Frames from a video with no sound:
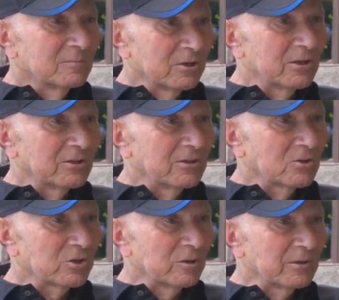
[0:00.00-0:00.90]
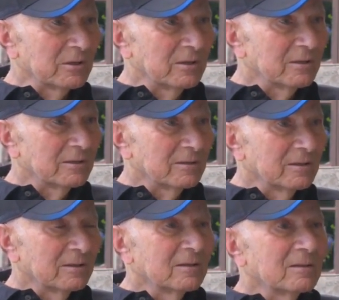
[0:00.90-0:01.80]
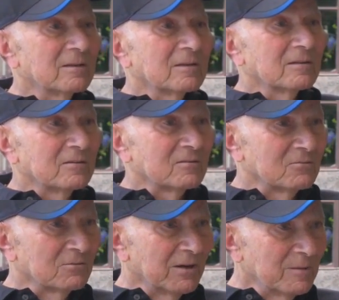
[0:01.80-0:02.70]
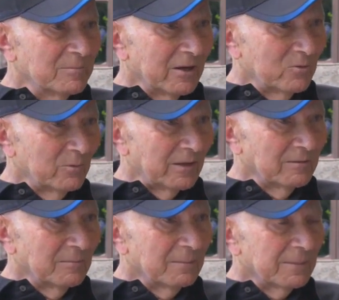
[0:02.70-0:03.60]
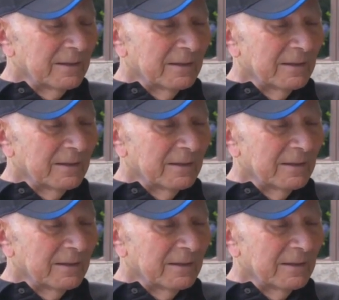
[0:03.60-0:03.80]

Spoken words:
Berlin in Germany, way back when,